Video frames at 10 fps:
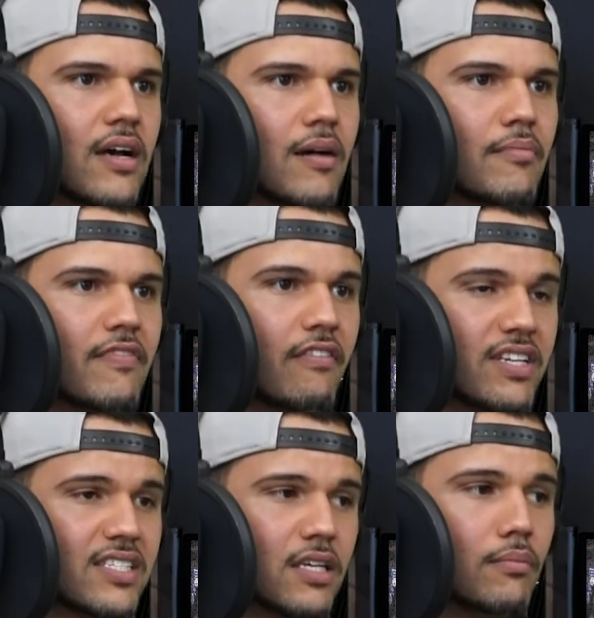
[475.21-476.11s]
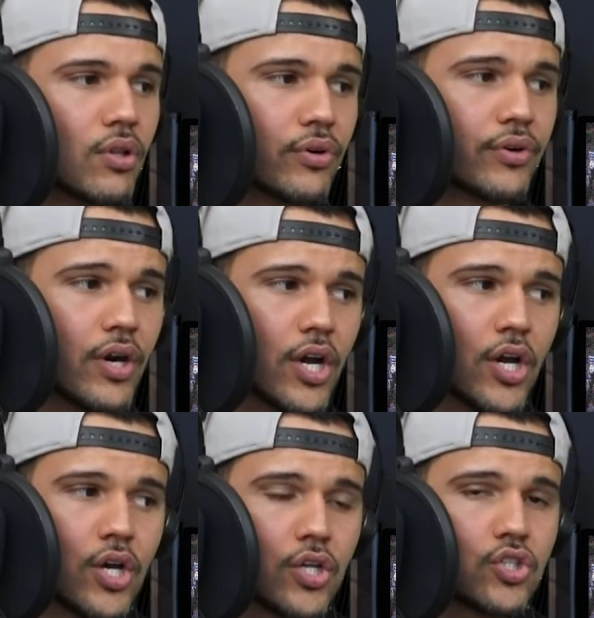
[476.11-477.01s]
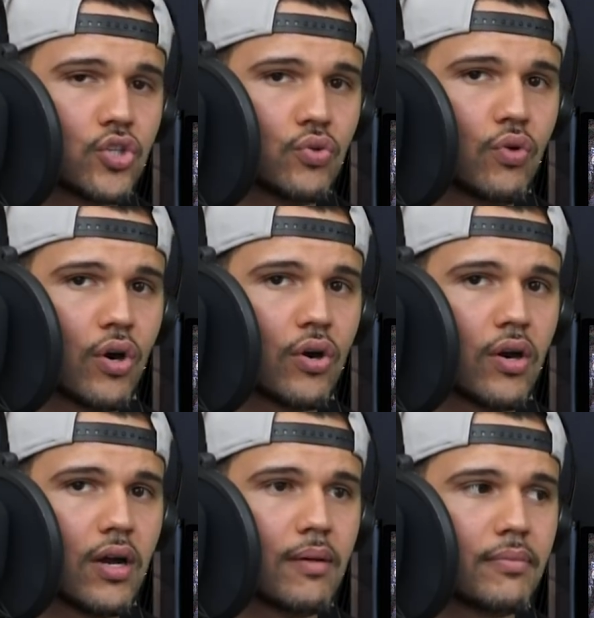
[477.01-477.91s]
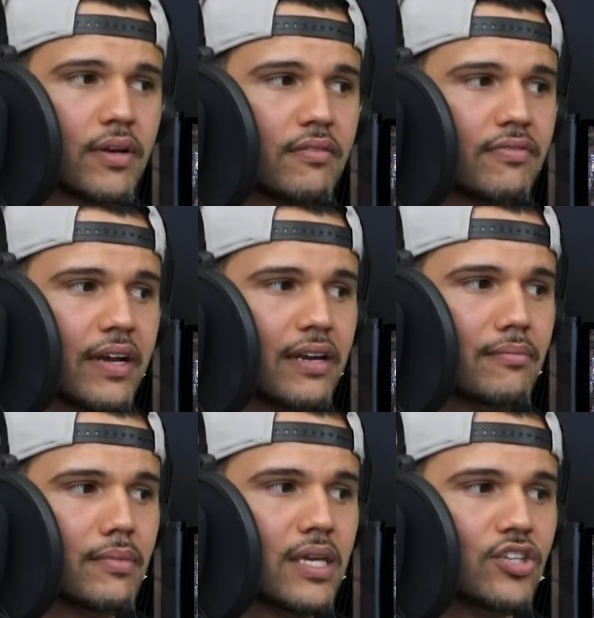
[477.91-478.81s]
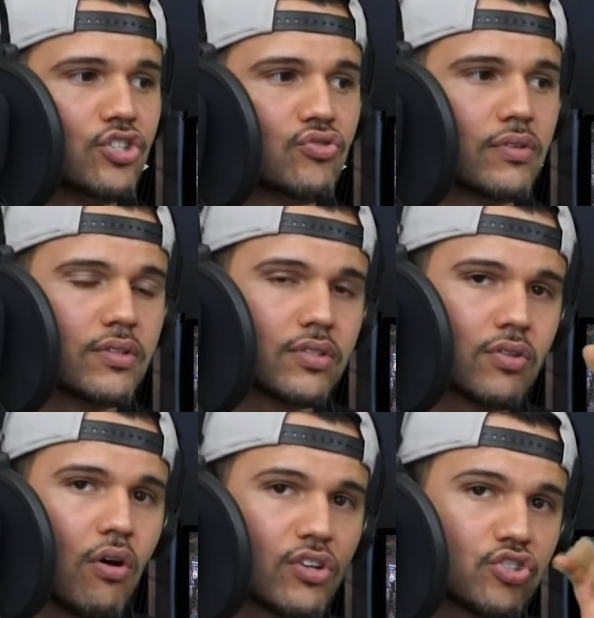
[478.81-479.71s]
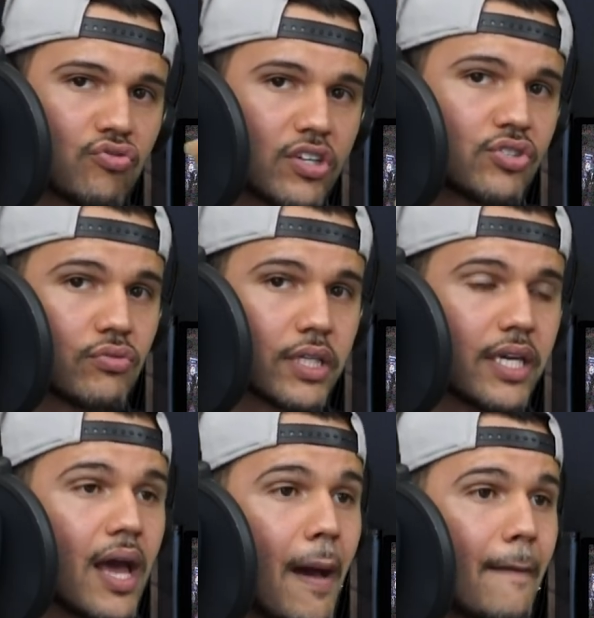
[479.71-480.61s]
Very similar to her Confide in Me, the song structurally,